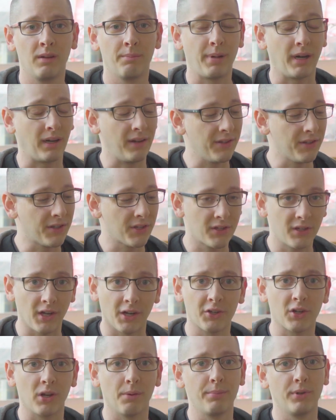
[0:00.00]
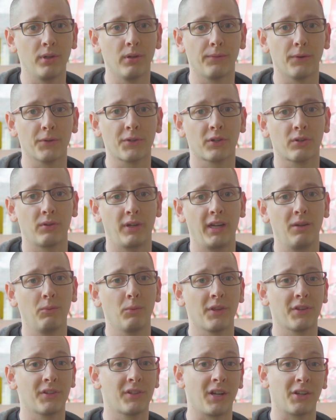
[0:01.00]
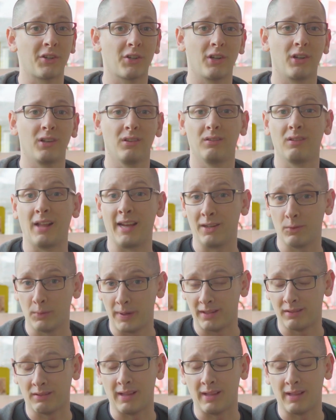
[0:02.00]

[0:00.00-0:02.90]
Pairing such a beautiful screen with such a lightweight